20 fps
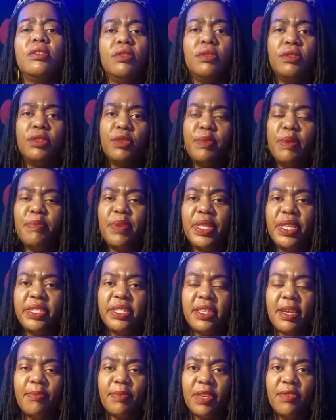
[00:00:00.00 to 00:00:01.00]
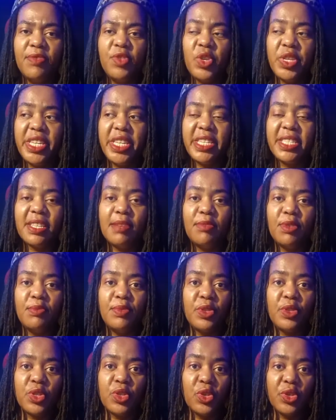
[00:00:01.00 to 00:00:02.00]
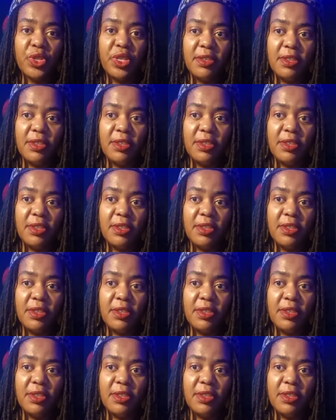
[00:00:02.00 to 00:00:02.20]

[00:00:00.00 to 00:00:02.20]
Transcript: remember that I'm giving you an example because not